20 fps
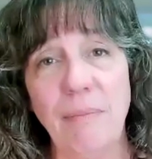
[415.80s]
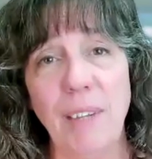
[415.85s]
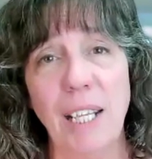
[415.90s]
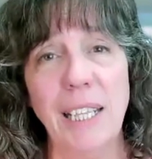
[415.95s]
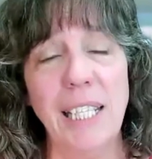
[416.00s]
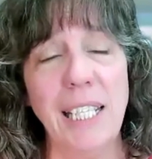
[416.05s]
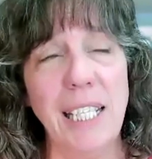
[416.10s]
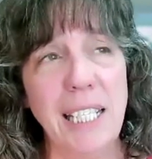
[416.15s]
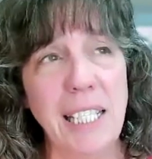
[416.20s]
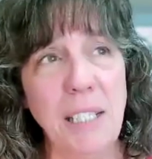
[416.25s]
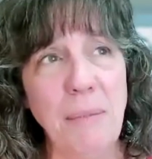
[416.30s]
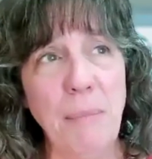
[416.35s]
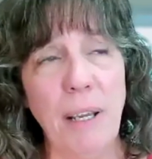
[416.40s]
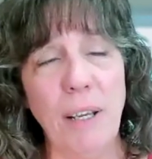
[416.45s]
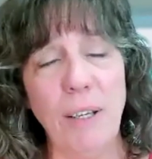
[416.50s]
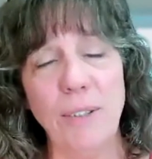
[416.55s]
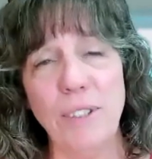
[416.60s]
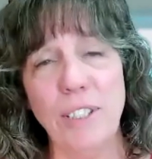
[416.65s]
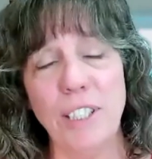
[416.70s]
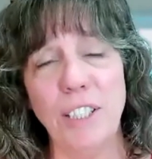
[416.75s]
and the
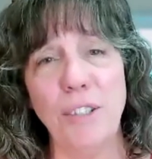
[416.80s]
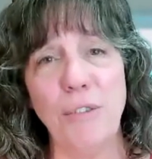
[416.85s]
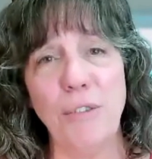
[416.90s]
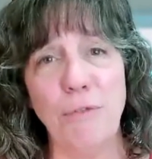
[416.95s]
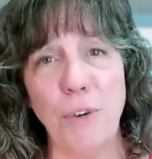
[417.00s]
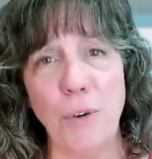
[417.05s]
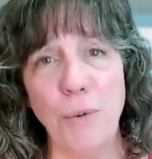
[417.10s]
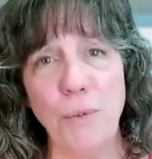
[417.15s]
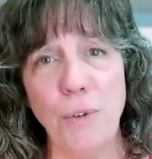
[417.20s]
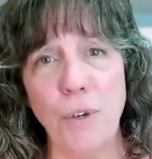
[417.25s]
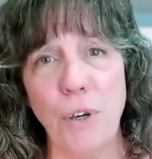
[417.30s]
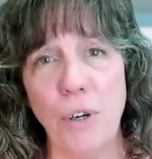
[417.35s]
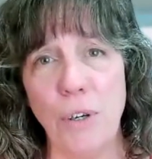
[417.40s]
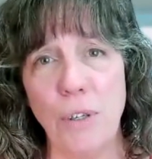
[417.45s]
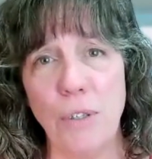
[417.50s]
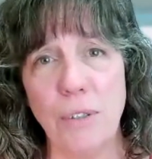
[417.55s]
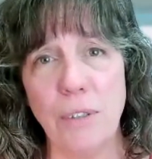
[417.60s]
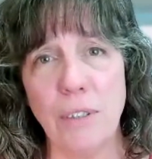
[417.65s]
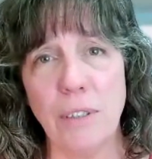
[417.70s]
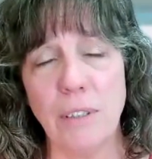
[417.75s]
emails and the phone
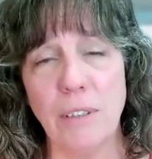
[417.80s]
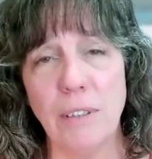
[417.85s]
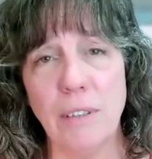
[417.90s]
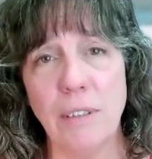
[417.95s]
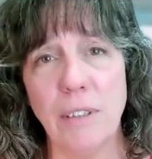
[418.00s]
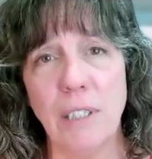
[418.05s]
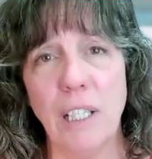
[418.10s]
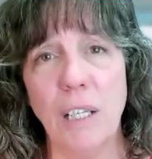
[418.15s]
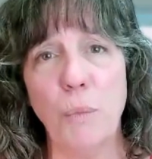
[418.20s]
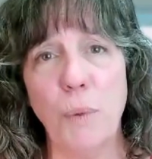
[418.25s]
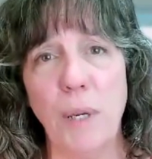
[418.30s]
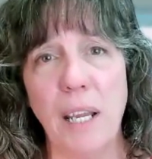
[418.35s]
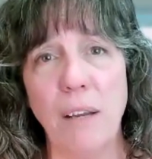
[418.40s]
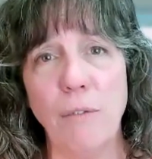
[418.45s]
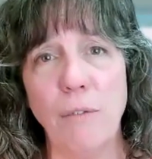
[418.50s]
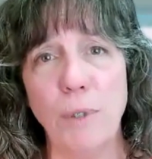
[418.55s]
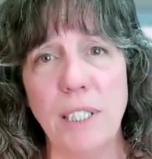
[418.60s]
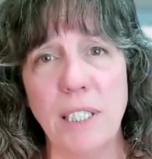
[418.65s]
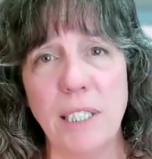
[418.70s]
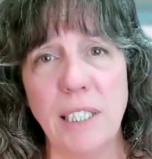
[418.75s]
calls that we
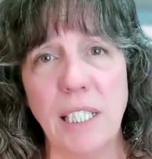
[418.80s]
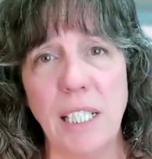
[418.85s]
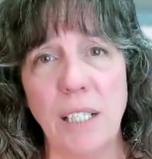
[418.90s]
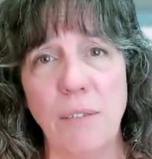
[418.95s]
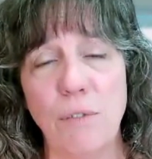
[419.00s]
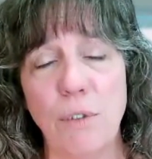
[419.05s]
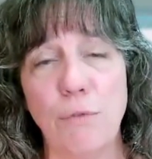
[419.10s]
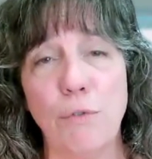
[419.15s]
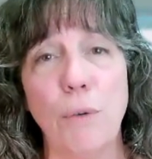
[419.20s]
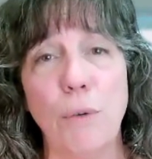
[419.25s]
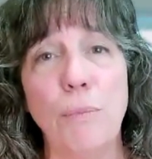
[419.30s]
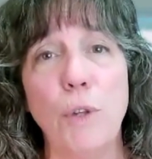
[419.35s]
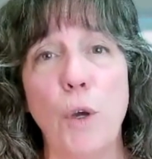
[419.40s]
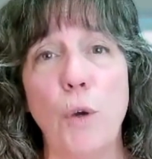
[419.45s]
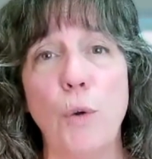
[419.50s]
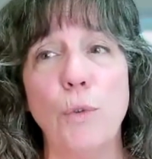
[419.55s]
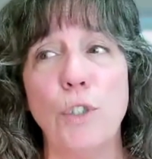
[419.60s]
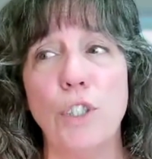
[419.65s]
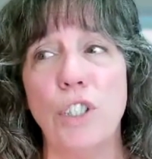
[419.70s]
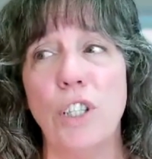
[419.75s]
have received from
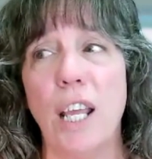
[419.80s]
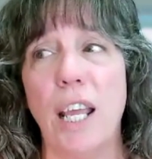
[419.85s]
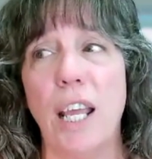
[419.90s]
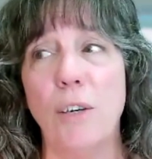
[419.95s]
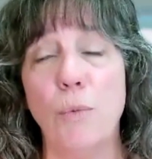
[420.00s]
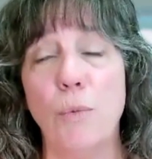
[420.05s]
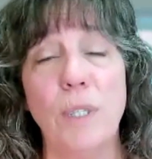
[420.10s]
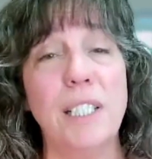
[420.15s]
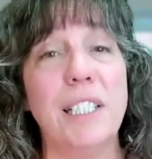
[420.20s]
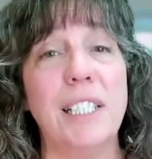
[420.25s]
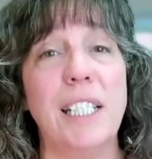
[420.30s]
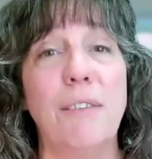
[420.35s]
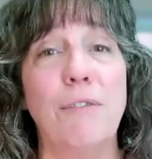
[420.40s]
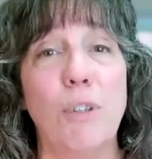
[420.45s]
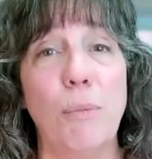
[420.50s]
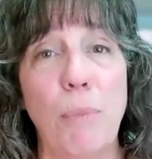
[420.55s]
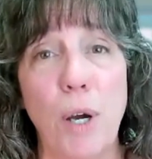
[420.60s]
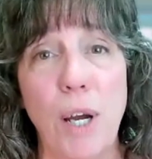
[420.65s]
those that receive the